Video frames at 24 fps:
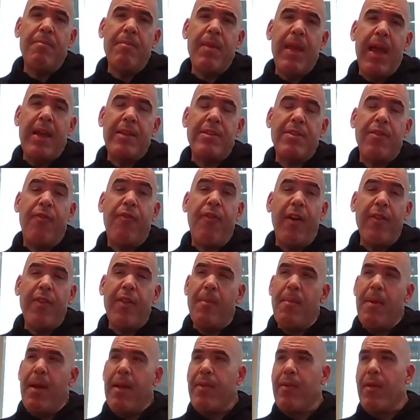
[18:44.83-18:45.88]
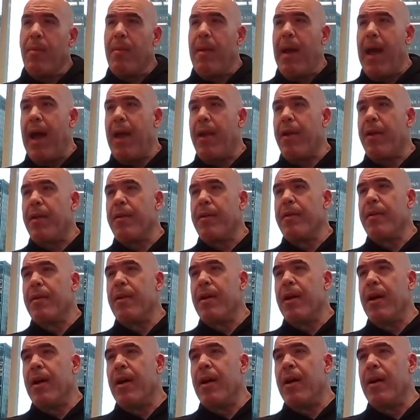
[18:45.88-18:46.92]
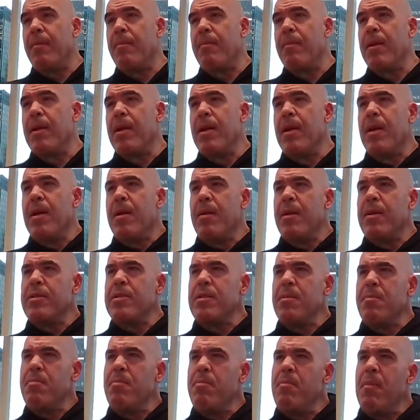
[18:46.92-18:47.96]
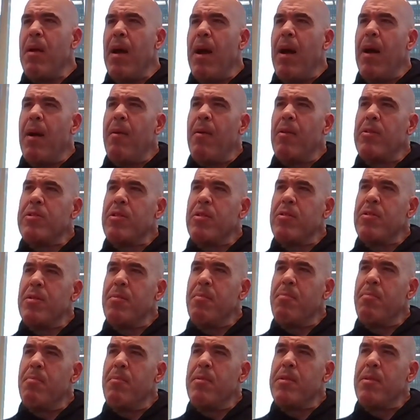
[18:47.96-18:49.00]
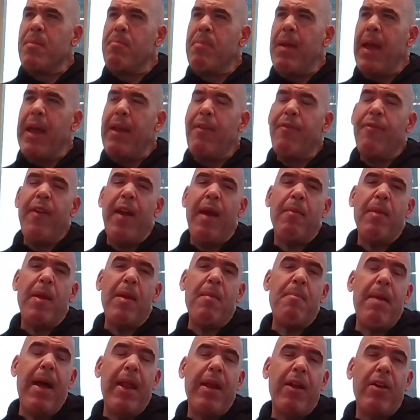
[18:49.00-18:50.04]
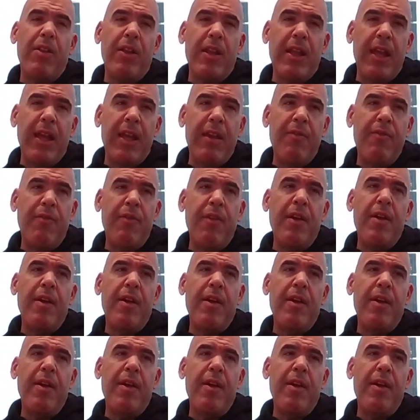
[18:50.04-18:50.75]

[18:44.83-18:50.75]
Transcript: as a fundamental matter. There's also some paid family and medical leave